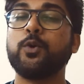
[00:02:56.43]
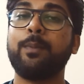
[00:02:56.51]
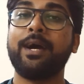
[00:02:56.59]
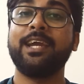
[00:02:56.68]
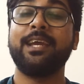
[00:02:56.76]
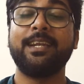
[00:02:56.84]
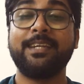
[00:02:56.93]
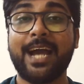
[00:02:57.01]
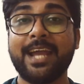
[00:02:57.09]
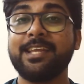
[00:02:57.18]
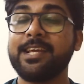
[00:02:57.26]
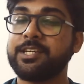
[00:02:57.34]
buy
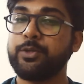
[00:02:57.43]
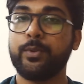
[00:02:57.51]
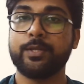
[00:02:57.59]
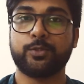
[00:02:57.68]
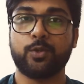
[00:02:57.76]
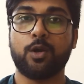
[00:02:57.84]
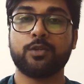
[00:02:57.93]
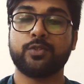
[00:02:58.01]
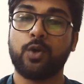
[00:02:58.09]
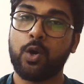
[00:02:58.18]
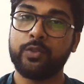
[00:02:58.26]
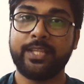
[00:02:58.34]
direct US stocks
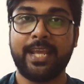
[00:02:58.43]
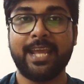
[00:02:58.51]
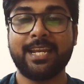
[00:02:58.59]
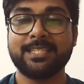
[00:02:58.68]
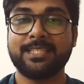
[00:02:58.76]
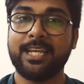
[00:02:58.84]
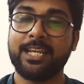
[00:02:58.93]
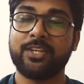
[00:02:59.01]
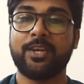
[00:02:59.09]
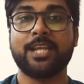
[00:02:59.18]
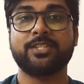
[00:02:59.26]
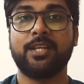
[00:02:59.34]
on the NSE
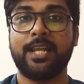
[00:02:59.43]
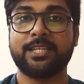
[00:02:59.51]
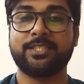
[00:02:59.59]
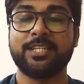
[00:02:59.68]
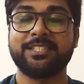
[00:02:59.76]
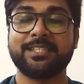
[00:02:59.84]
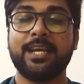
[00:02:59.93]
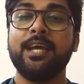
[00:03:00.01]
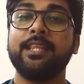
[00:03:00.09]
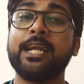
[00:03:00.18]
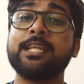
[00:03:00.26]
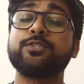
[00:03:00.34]
International Exchange,
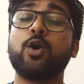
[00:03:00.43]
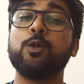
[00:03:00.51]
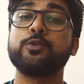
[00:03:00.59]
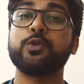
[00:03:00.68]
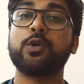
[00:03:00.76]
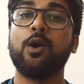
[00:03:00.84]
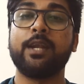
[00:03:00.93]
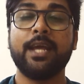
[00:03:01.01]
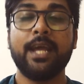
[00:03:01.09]
that is also called